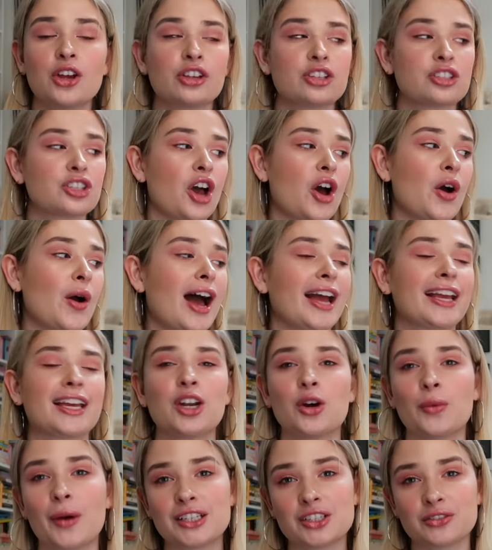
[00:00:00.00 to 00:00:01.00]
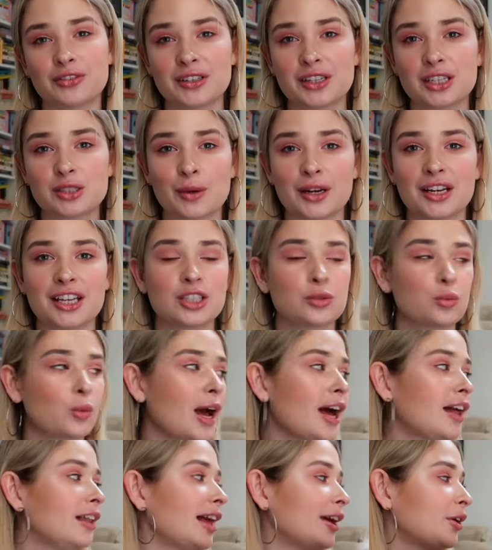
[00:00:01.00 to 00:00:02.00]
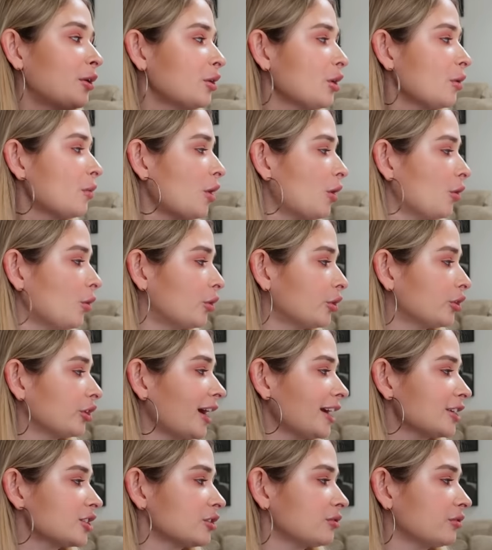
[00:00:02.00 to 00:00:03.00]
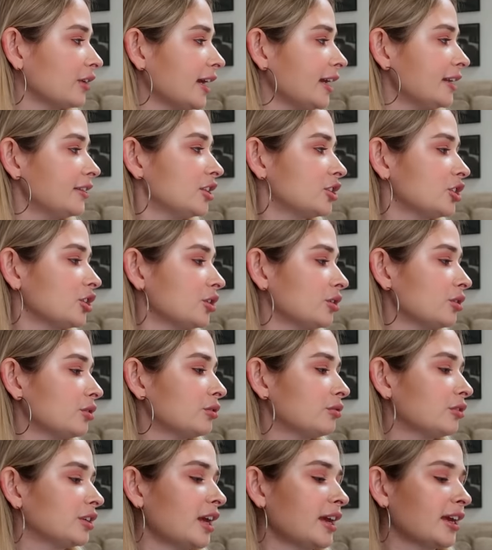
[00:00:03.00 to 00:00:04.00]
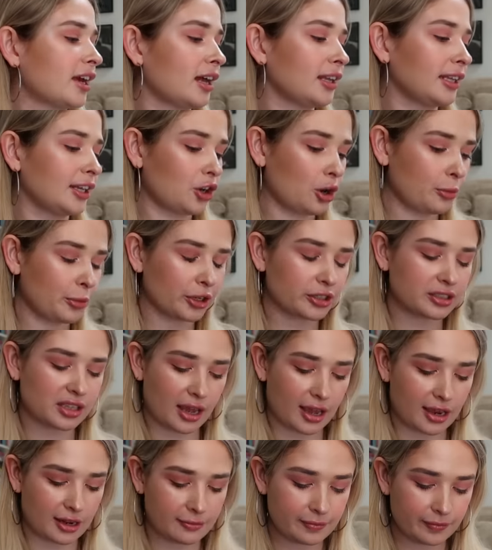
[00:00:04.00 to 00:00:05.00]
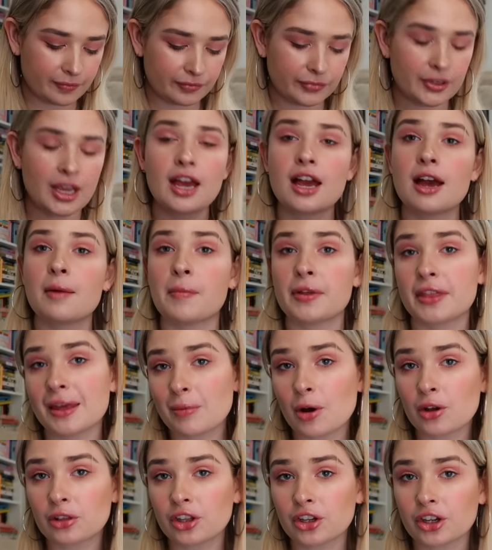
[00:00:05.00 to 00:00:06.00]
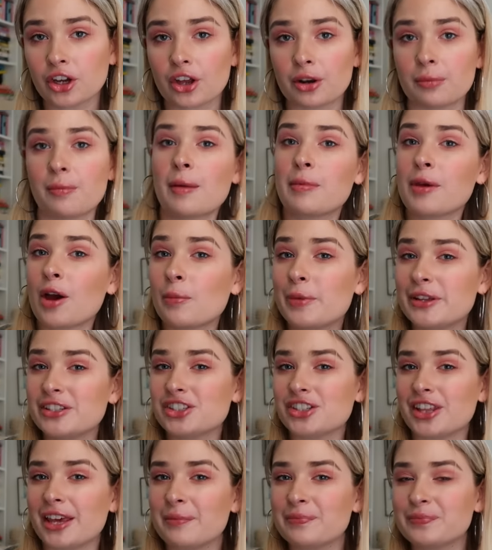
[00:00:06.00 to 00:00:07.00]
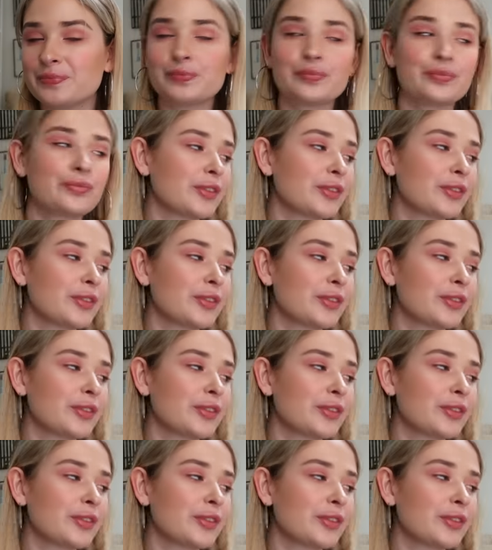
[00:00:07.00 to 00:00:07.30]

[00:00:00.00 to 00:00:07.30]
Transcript: So I cannot wait to read this one as well. I don't know what order I should read the two Renee Carlino books in, but they both look good. Maybe I'll binge them.